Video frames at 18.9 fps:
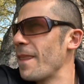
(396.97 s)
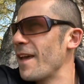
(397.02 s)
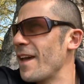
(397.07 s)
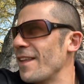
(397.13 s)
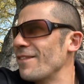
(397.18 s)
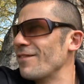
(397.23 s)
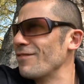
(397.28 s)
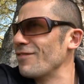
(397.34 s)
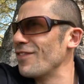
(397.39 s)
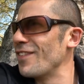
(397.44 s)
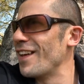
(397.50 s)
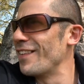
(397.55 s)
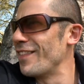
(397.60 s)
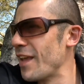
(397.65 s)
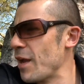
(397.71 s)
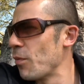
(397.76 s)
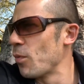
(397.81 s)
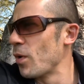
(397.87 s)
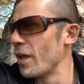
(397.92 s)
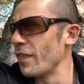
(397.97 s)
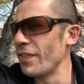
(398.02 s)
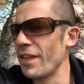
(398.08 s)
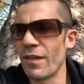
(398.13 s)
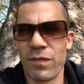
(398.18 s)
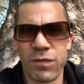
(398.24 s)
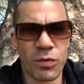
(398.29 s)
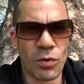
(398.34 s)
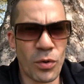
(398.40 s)
And
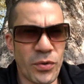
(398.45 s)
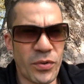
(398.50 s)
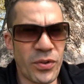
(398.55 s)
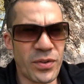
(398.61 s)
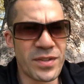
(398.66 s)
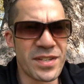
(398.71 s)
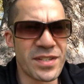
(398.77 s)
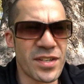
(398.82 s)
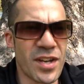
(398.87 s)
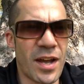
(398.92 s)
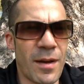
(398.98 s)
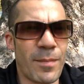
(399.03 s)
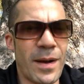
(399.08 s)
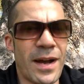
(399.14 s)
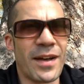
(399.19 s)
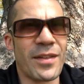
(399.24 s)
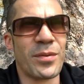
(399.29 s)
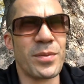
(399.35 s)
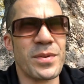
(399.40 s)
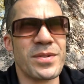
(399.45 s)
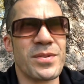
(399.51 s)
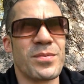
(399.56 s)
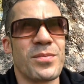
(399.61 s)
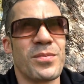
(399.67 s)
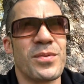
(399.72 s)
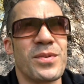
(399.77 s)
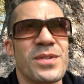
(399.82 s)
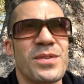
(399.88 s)
that fourth desire path
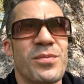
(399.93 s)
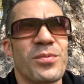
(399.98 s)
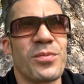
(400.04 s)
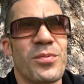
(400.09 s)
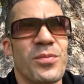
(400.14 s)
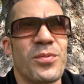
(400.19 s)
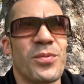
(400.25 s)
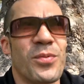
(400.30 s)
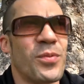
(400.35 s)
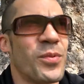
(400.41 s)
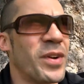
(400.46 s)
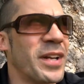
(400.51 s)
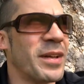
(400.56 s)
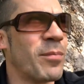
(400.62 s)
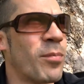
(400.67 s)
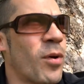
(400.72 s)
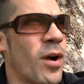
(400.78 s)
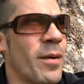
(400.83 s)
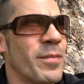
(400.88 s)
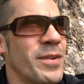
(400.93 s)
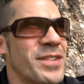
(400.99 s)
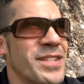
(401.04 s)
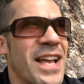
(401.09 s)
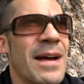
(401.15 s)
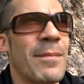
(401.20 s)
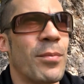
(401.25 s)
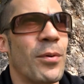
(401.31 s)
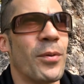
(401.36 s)
was a really prime
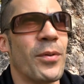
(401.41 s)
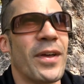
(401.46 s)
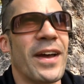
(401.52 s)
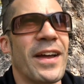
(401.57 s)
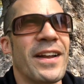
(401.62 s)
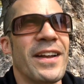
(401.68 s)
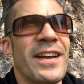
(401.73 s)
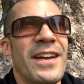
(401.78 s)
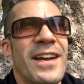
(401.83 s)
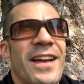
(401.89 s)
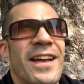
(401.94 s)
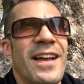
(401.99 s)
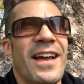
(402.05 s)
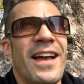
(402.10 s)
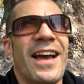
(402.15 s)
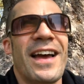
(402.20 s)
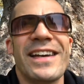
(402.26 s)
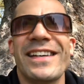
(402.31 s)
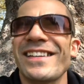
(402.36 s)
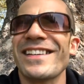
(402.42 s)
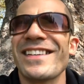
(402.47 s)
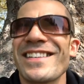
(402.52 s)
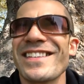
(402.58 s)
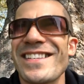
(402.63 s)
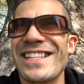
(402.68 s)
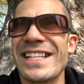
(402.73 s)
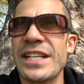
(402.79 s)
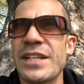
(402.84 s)
example that, hey,
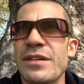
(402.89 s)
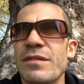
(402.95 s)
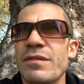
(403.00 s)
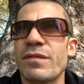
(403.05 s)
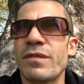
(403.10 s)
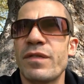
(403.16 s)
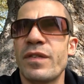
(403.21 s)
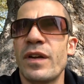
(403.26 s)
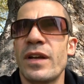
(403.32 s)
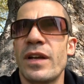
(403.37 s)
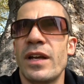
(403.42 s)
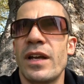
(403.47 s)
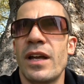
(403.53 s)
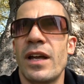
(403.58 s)
instead of